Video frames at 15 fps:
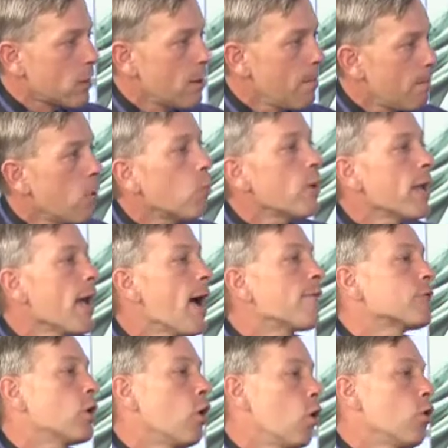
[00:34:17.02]
but we
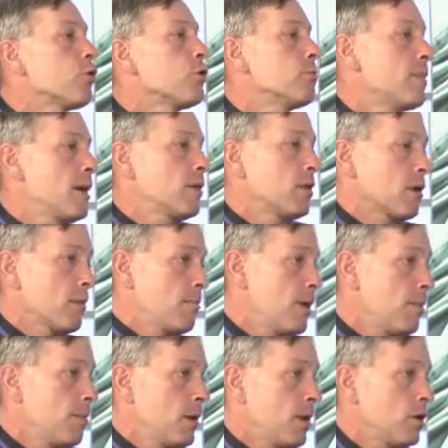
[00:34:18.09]
have to also make the
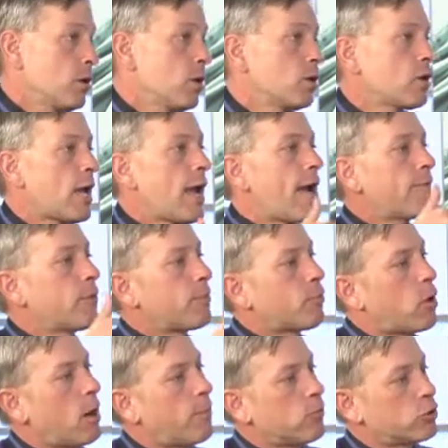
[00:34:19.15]
commitment to have the
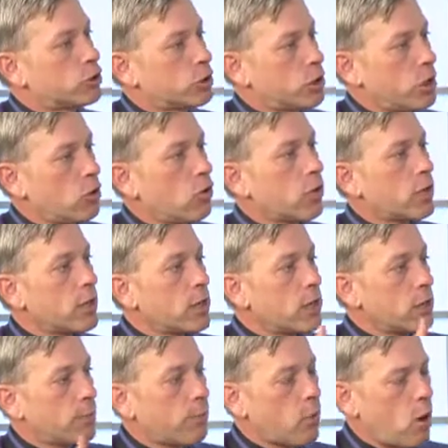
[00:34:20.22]
proper security
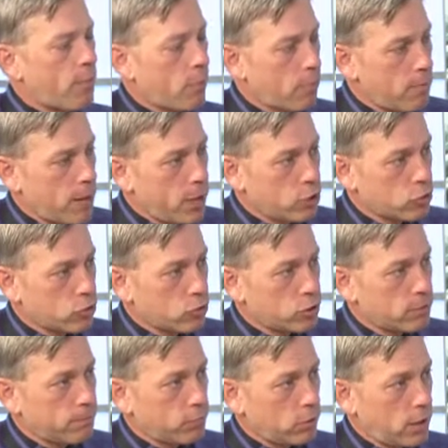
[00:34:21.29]
and the proper measures
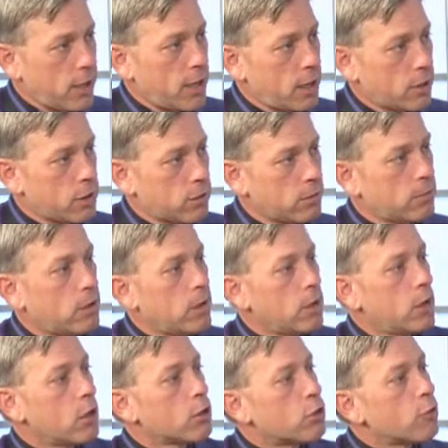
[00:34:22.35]
in place
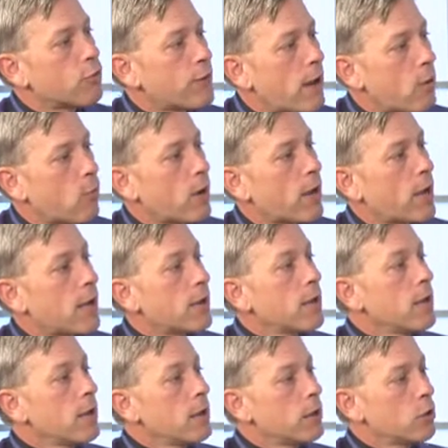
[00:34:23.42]
so that way
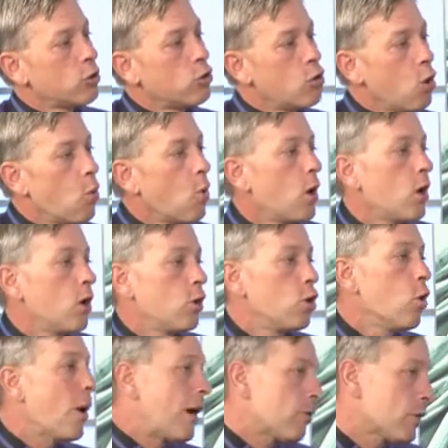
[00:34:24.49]
no one
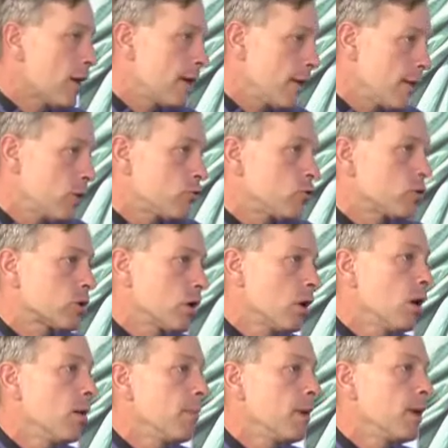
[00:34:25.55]
no outside interest can
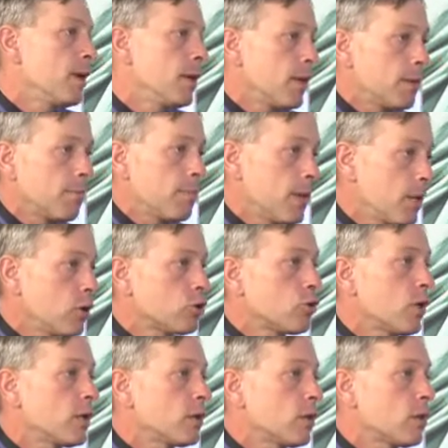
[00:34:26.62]
come in and
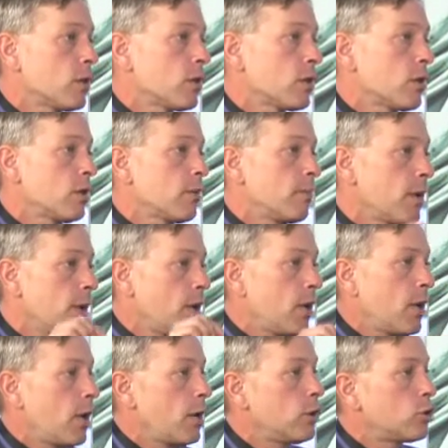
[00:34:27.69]
penetrate the system
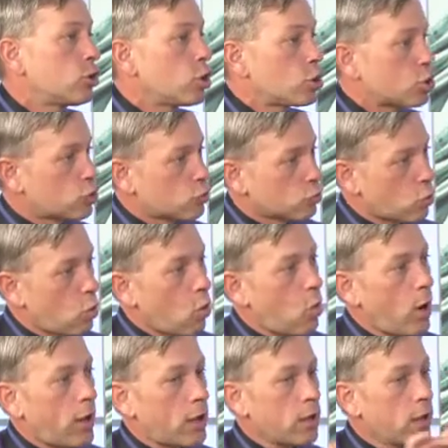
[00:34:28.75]
and
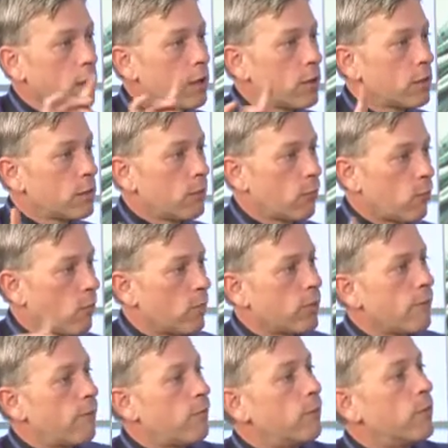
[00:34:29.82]
destroy the
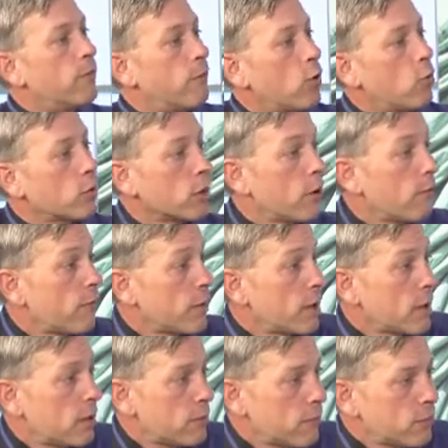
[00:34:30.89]
the, the vote of in
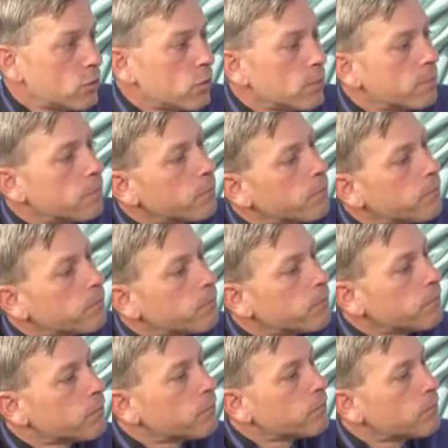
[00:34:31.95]
the argument
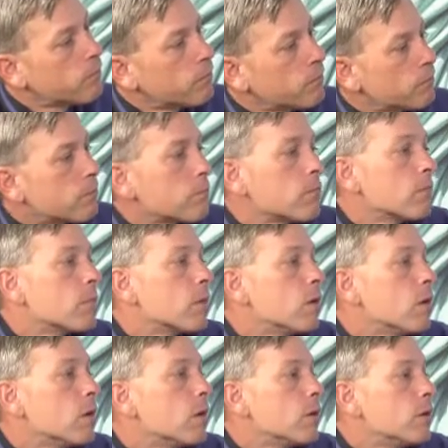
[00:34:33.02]
of which
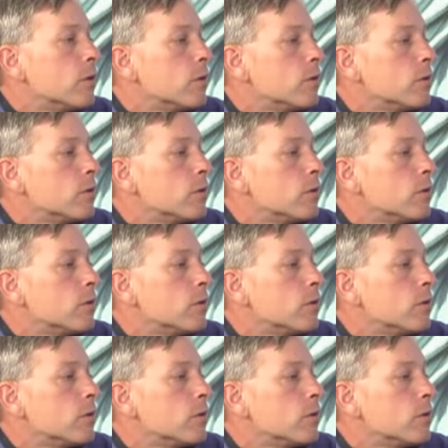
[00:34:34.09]
technology